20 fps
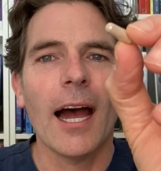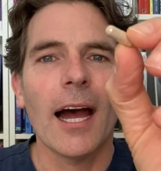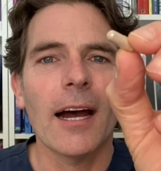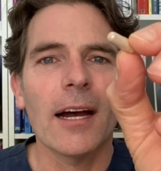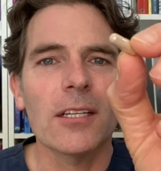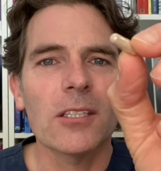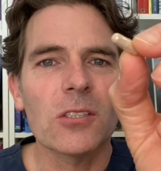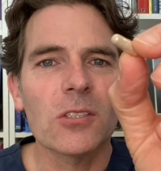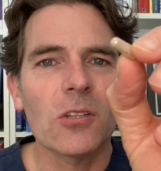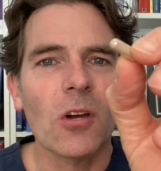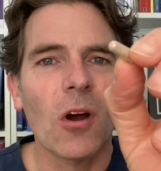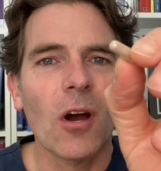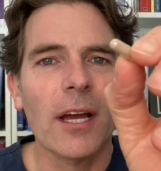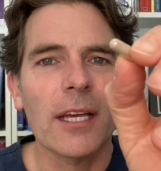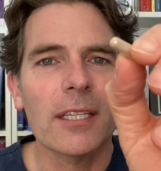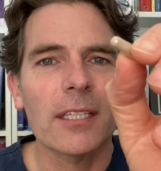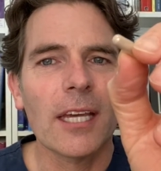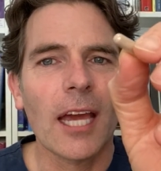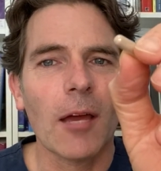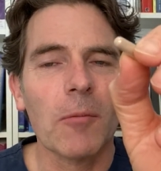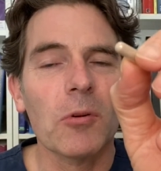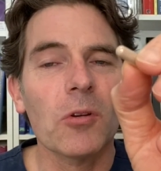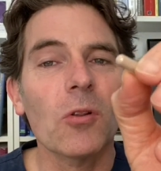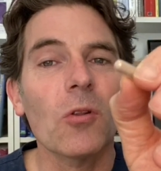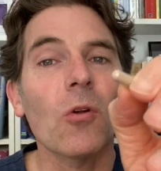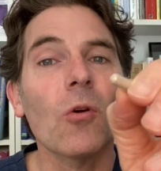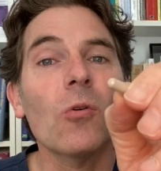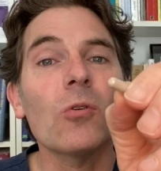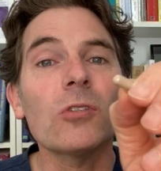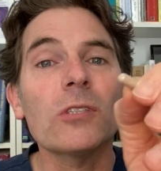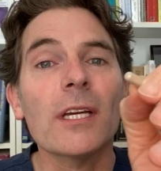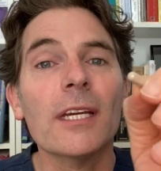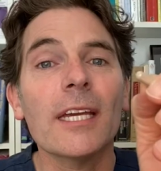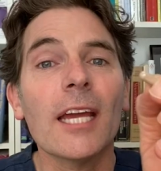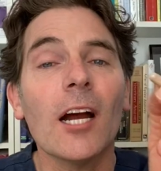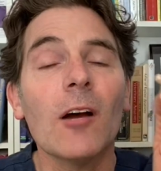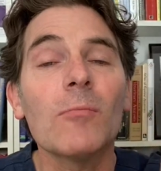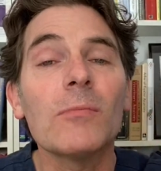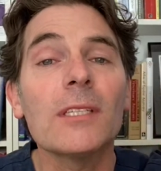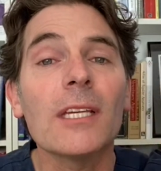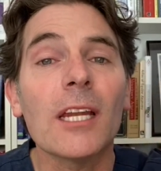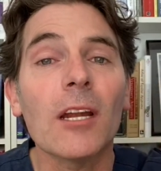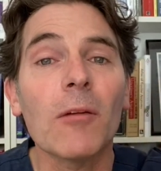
size capsule. It also comes in a